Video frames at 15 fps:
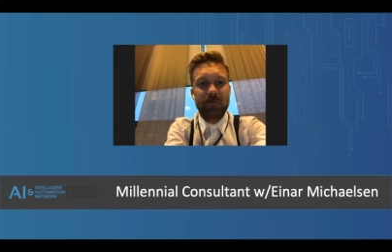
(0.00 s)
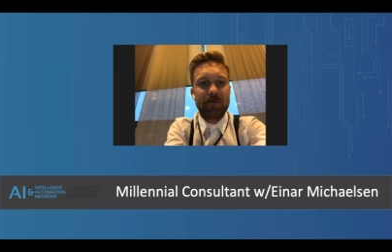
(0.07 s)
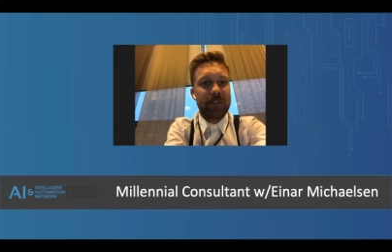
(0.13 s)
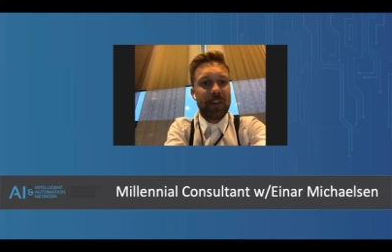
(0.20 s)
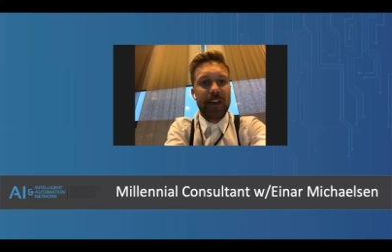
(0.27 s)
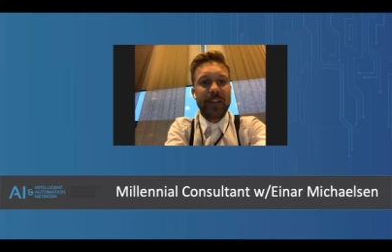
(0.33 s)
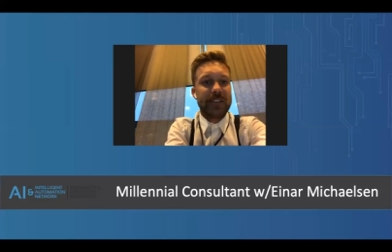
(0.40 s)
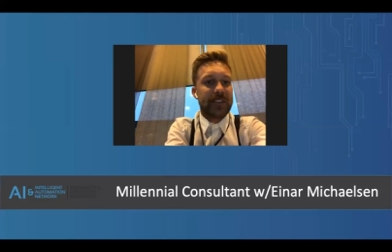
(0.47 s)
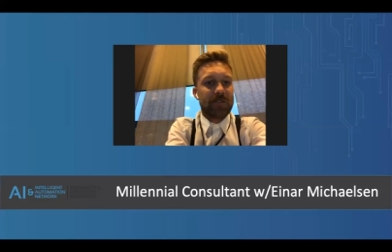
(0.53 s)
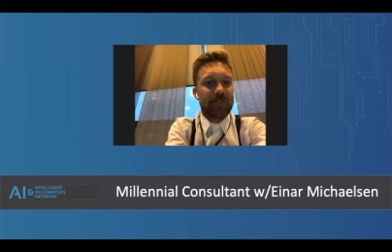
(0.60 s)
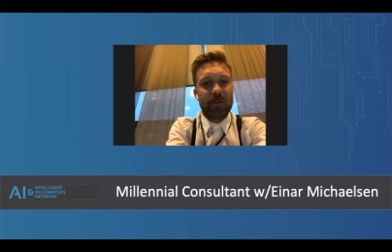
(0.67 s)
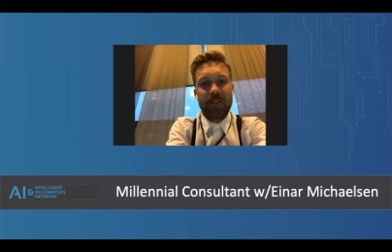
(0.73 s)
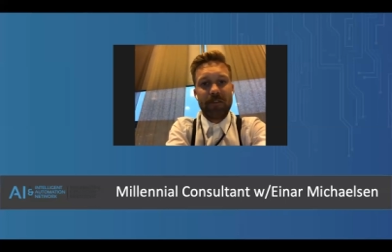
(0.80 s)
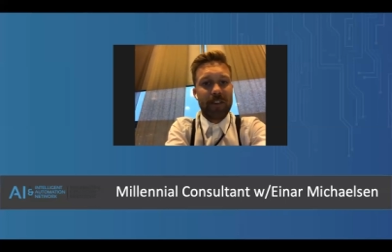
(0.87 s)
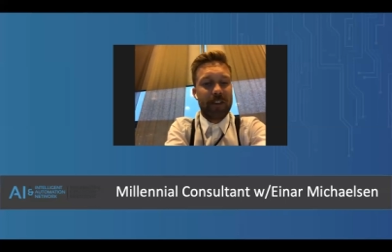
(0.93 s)
nice
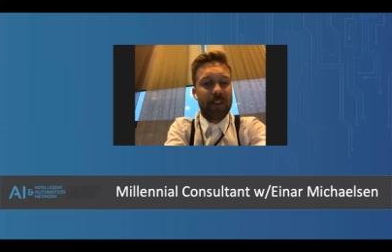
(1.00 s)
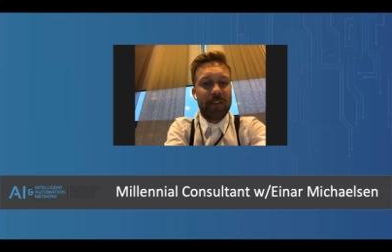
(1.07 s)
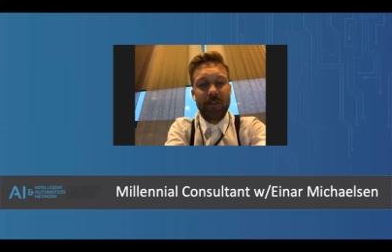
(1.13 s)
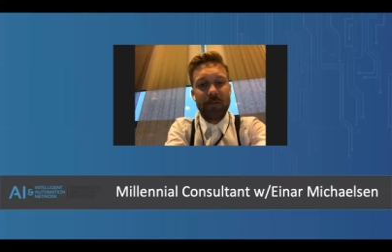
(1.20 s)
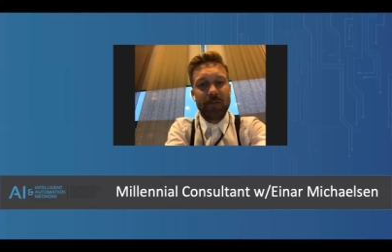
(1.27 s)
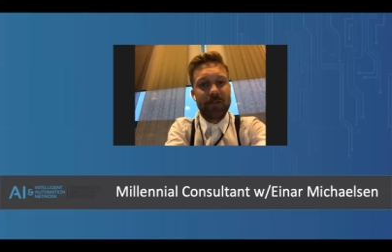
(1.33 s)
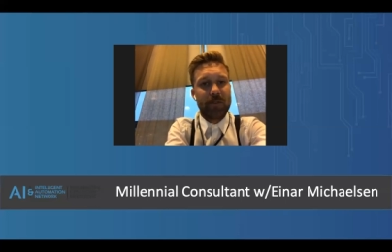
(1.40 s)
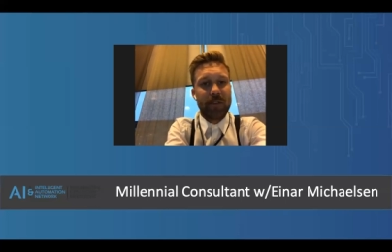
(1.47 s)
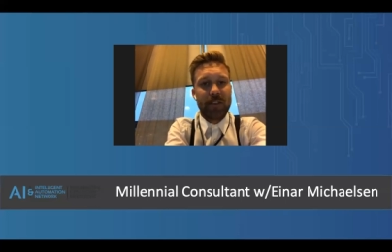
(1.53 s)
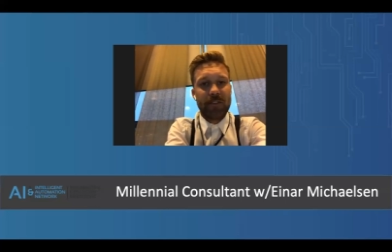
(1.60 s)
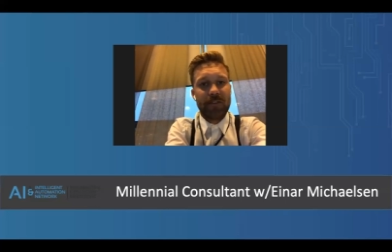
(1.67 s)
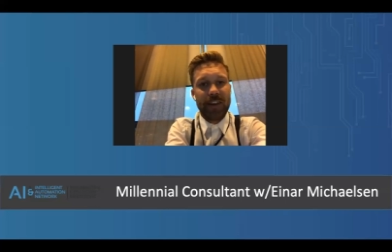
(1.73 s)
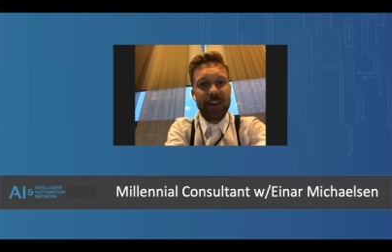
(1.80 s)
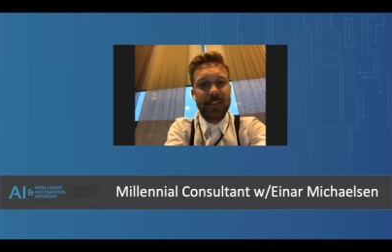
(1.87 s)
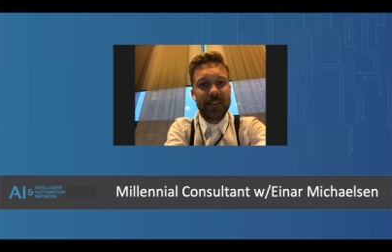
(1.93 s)
graphic user
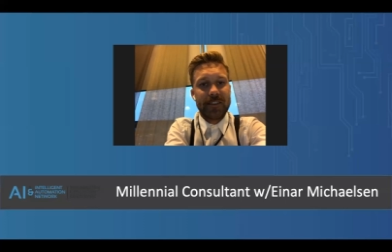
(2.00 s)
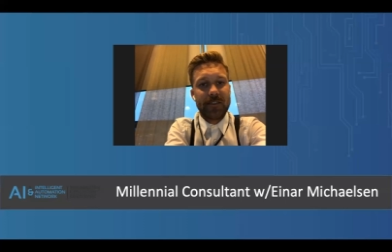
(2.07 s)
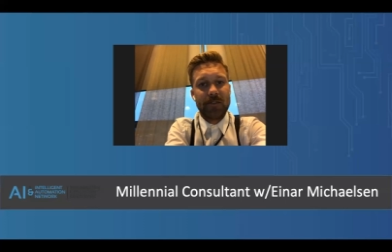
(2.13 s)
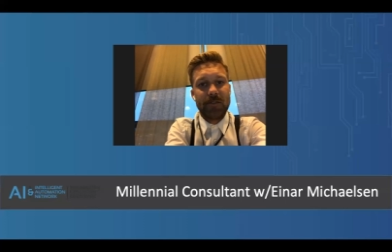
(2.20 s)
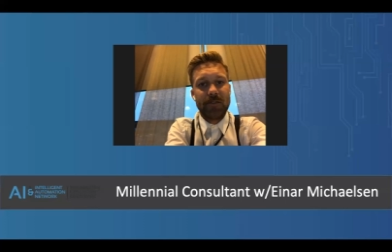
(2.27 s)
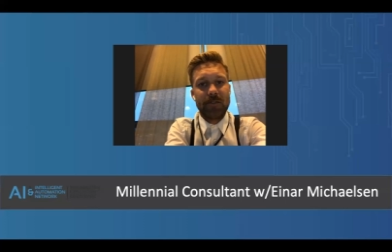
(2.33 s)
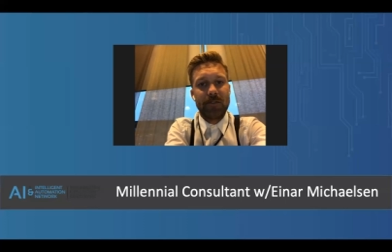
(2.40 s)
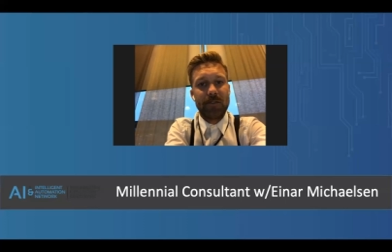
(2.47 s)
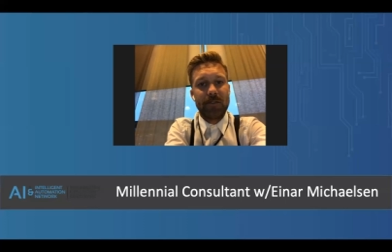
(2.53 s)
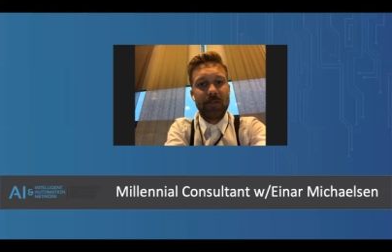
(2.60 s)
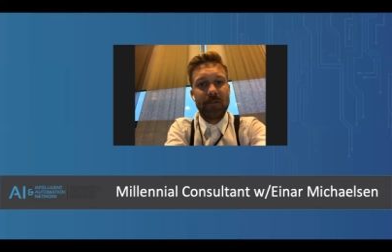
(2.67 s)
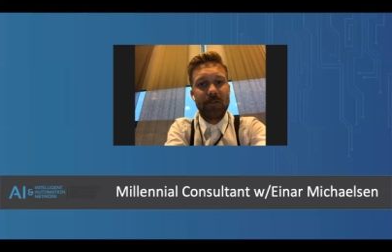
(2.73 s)
interface to